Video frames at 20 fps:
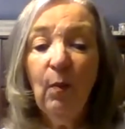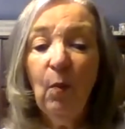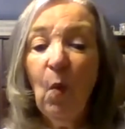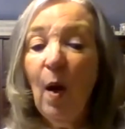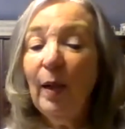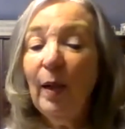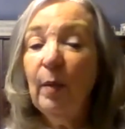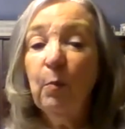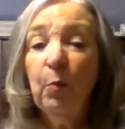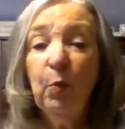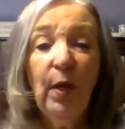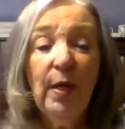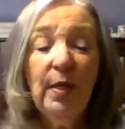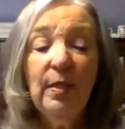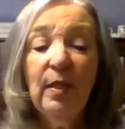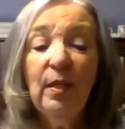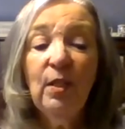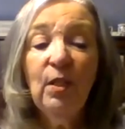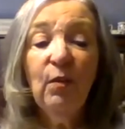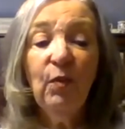while
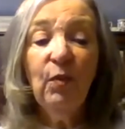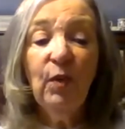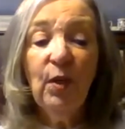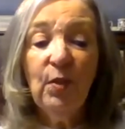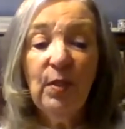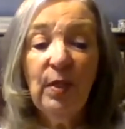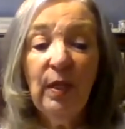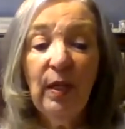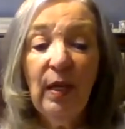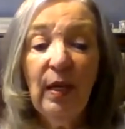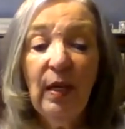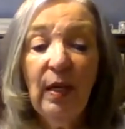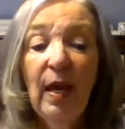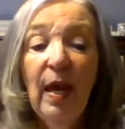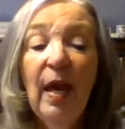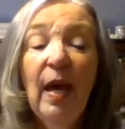embracing diversity,